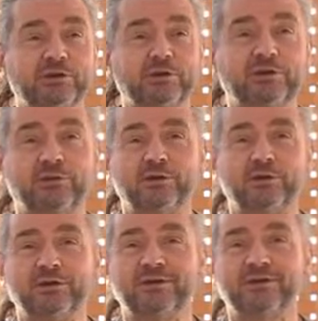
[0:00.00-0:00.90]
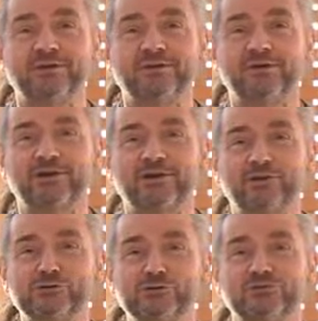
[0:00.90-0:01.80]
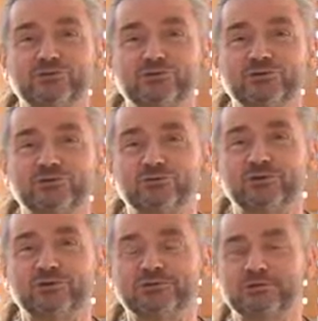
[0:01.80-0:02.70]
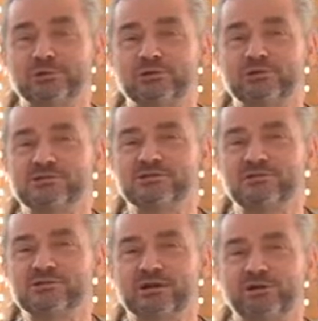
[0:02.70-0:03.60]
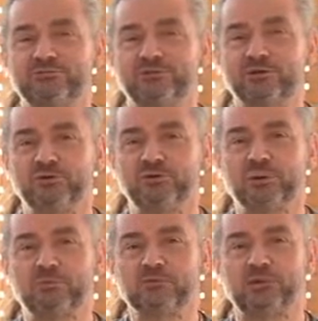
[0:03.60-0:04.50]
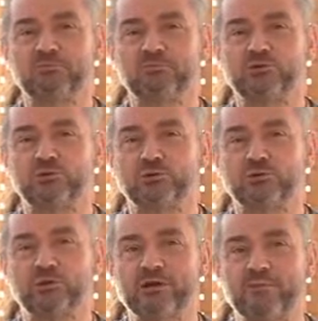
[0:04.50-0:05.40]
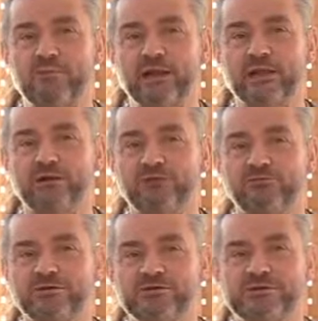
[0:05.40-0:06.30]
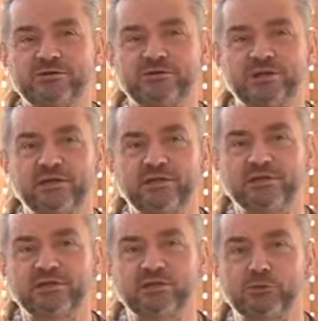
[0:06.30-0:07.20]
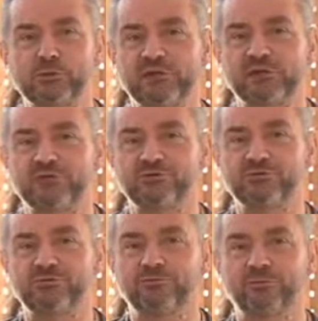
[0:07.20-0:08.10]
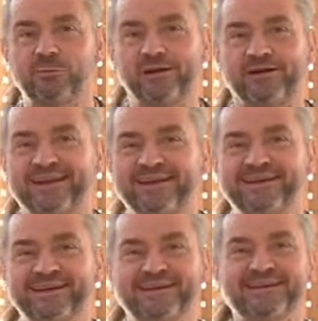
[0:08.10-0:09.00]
a useful look at Sun Salute for you. I'm sure there are many other versions out there that are completely different from mine,